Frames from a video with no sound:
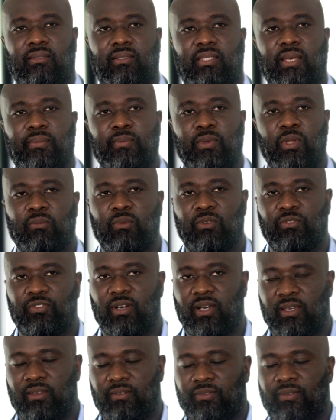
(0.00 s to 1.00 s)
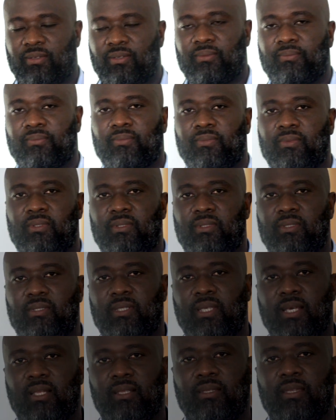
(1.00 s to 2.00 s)
Step number 5,
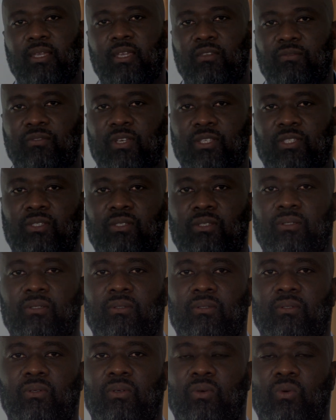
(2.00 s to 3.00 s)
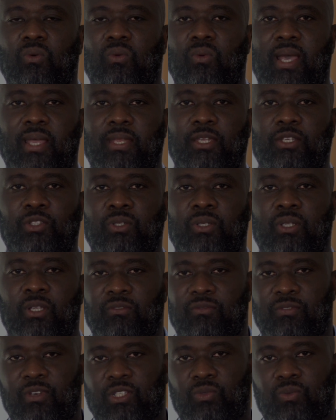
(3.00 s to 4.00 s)
tell the investor why they should
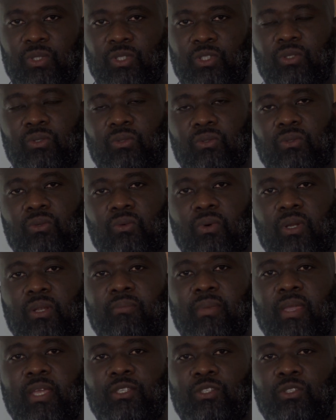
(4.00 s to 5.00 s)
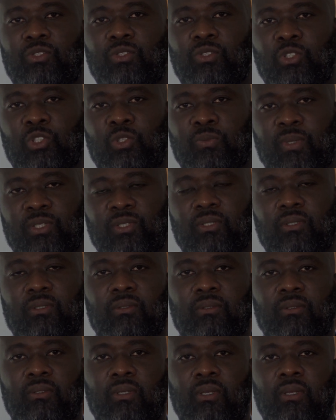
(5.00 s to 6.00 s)
invest with you. What makes you so
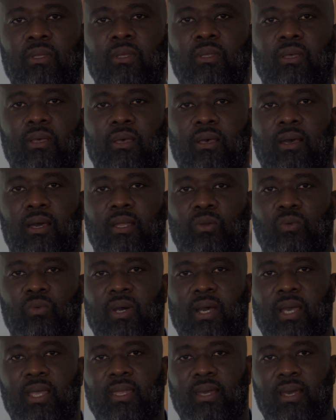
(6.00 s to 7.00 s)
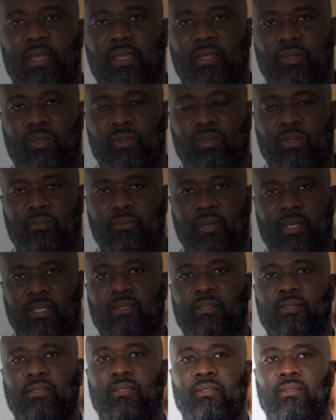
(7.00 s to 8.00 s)
special and why are you the
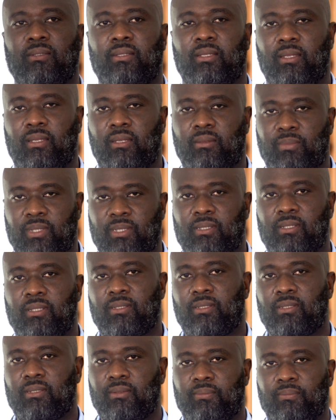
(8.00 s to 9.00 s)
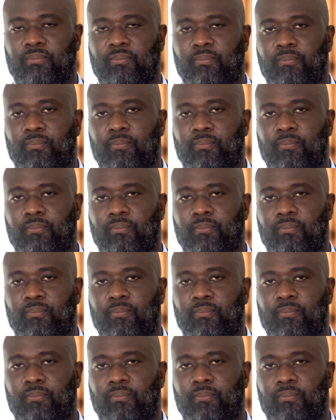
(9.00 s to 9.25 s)
best in the business?